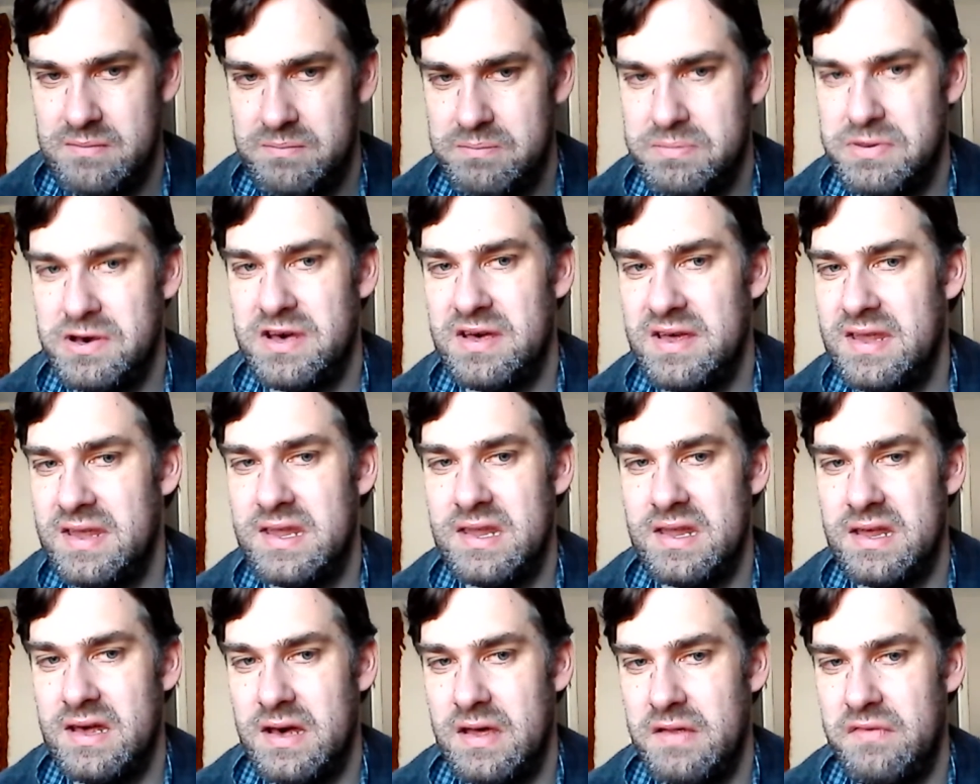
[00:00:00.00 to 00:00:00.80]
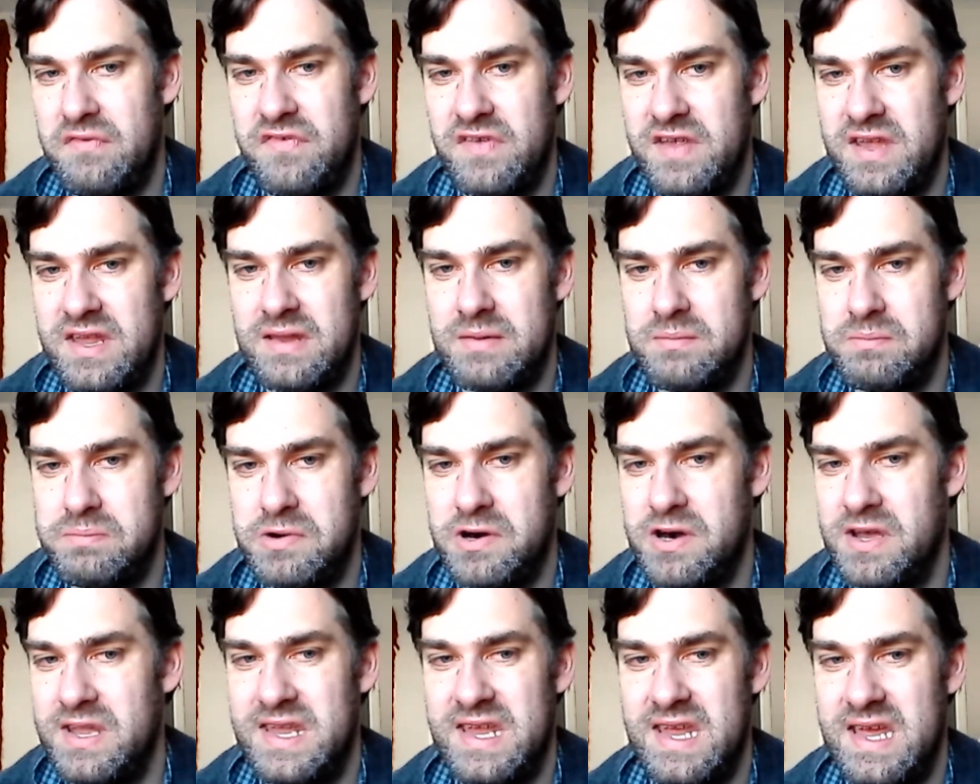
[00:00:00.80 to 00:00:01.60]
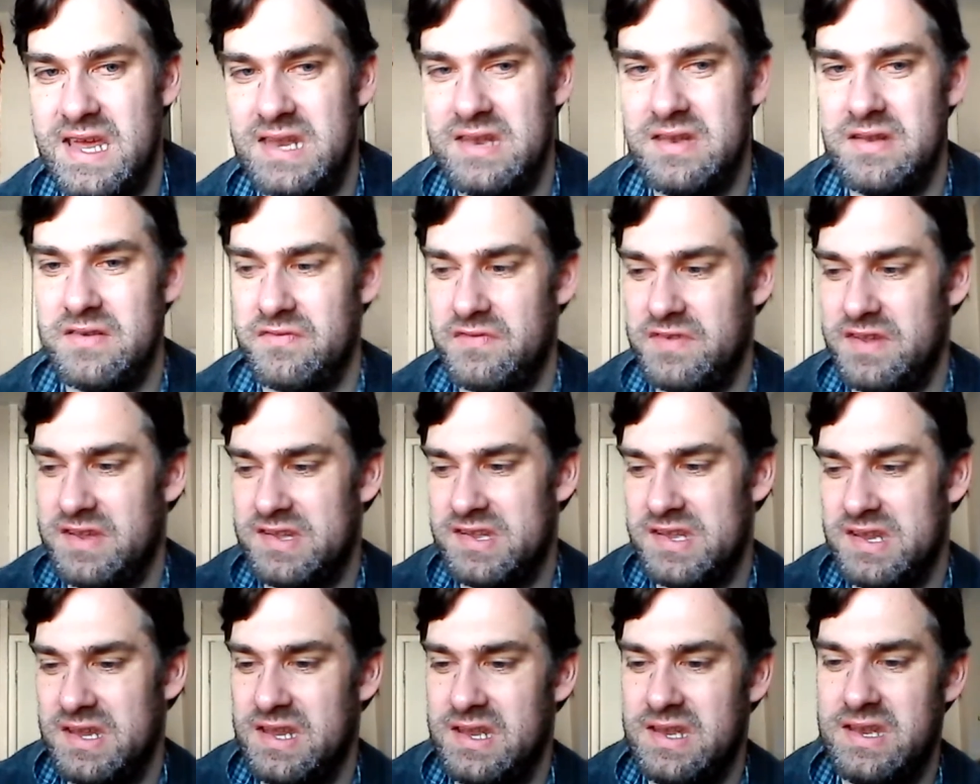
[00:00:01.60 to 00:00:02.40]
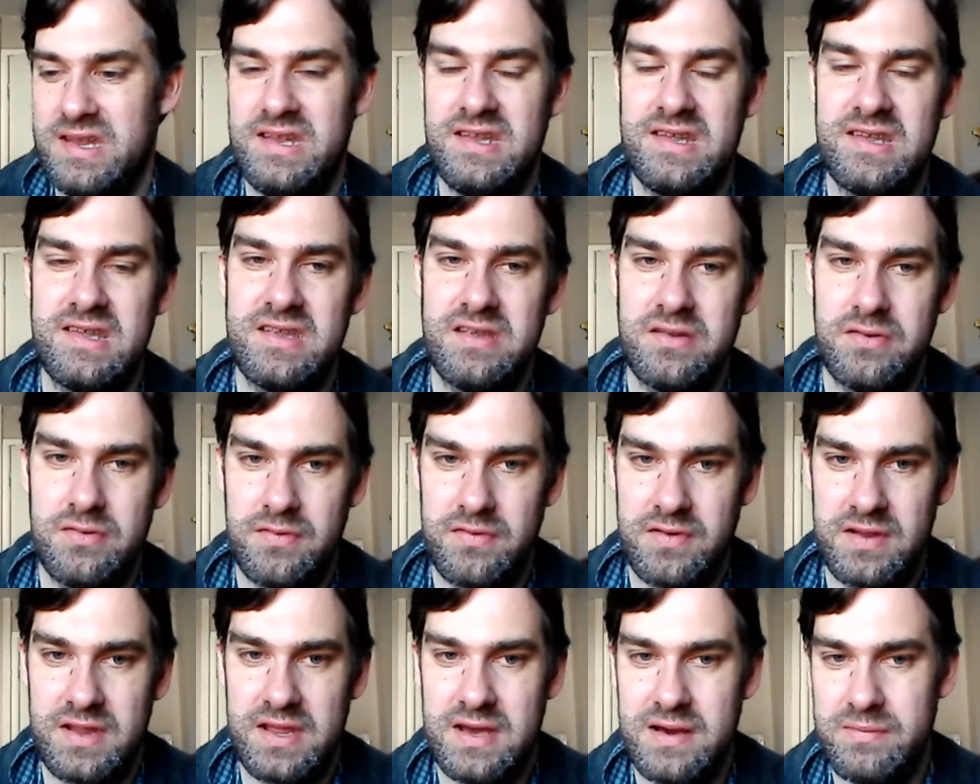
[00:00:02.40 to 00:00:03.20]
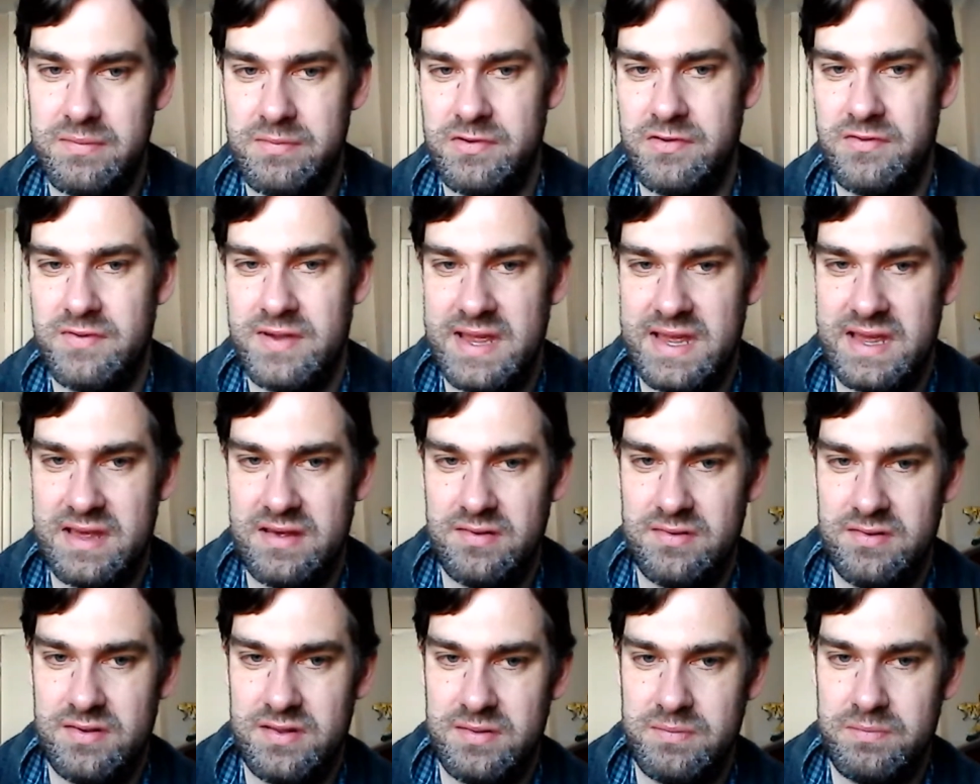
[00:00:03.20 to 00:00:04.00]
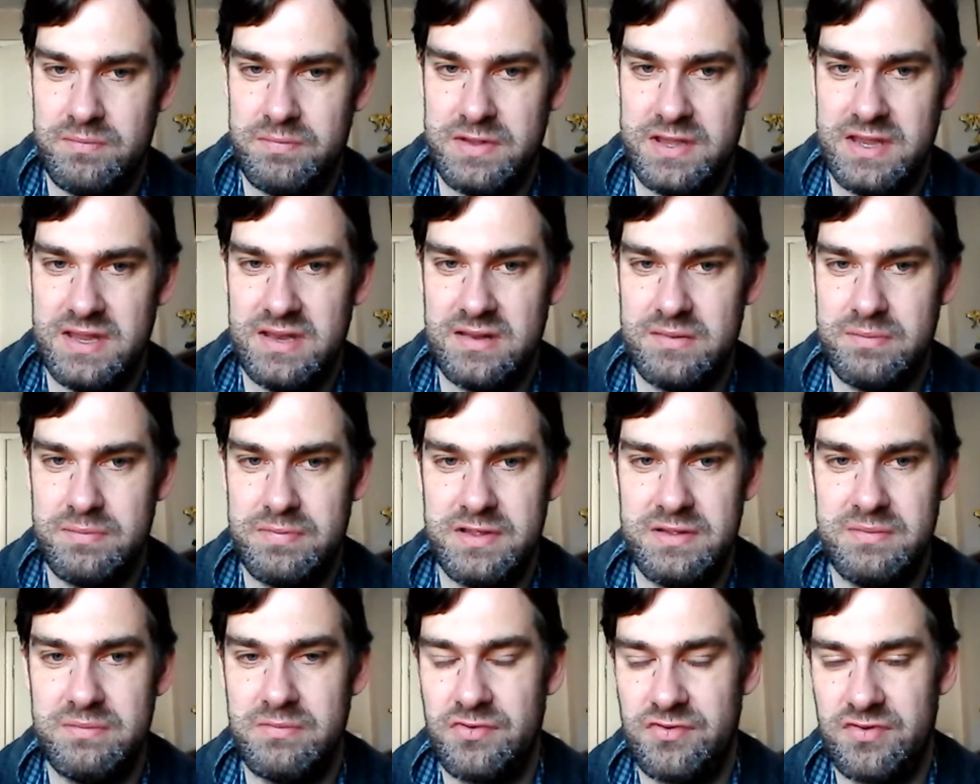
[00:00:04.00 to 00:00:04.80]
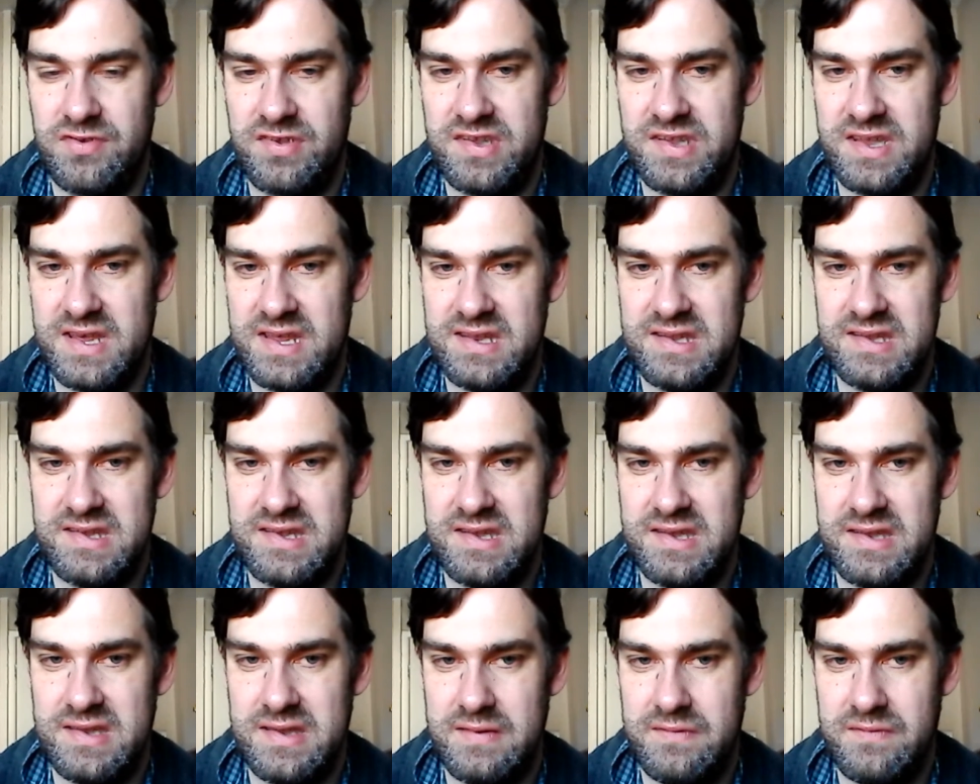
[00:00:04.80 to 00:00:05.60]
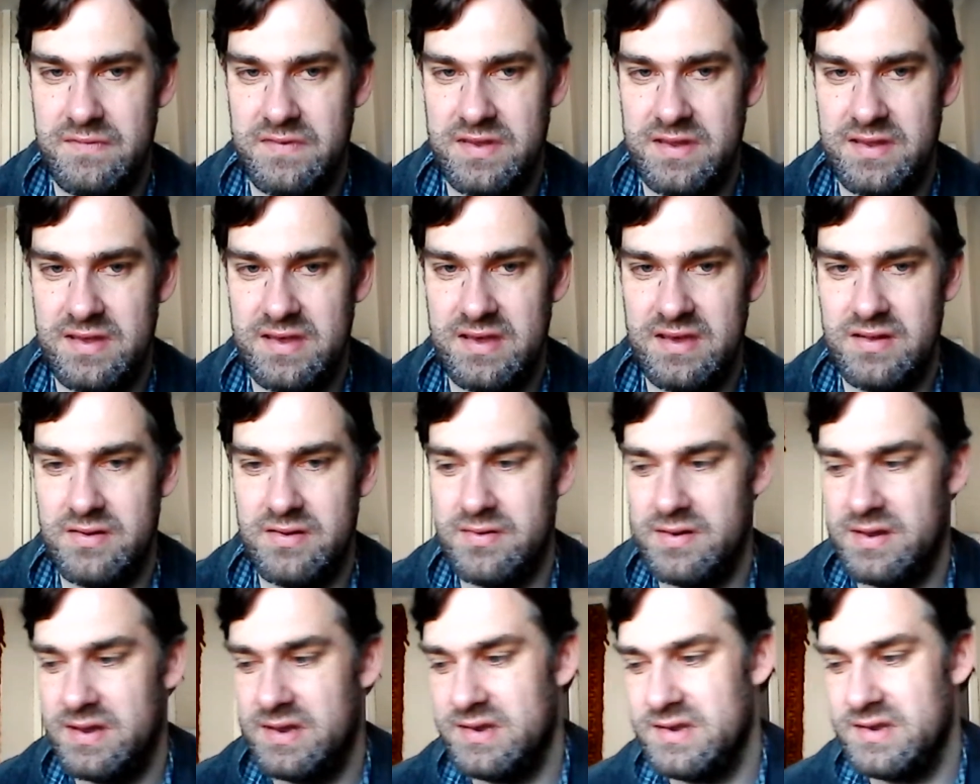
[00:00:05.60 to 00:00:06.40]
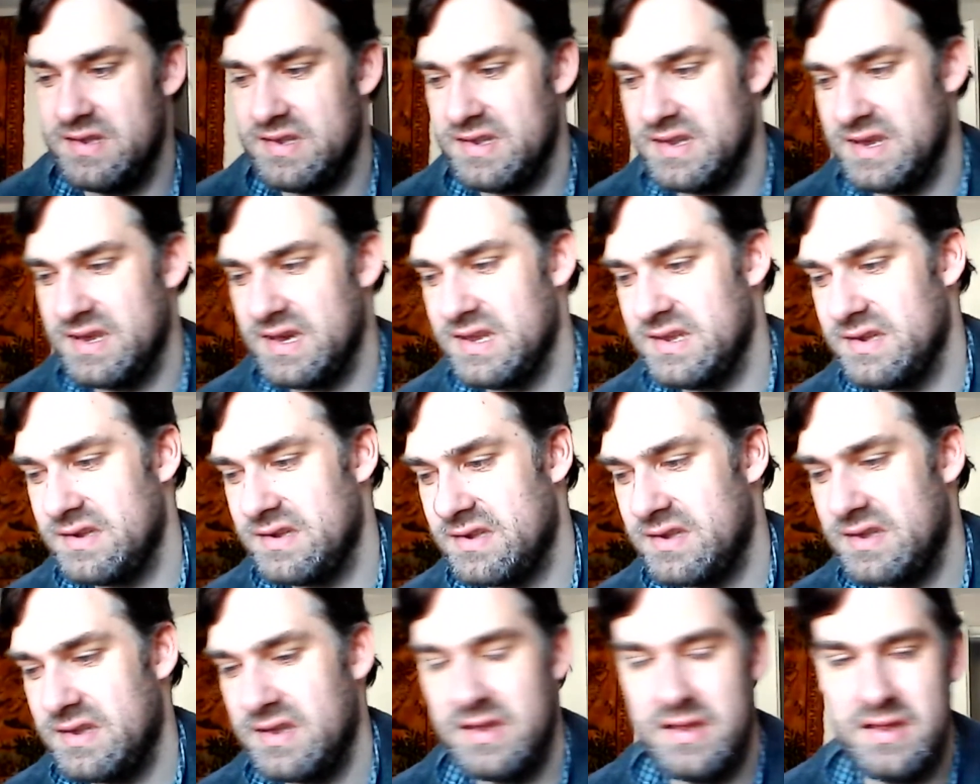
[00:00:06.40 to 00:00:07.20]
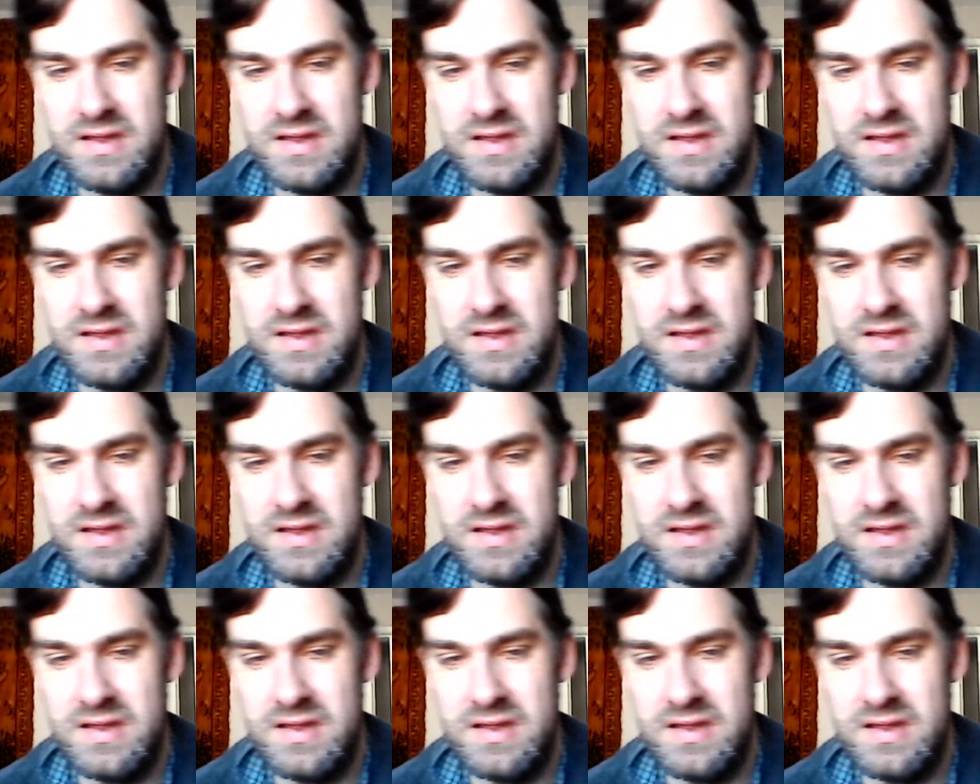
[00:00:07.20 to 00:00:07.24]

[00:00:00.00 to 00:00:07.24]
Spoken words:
But I think by the end of the scene, he's sort of come around and been a bit more sensitive to her and says,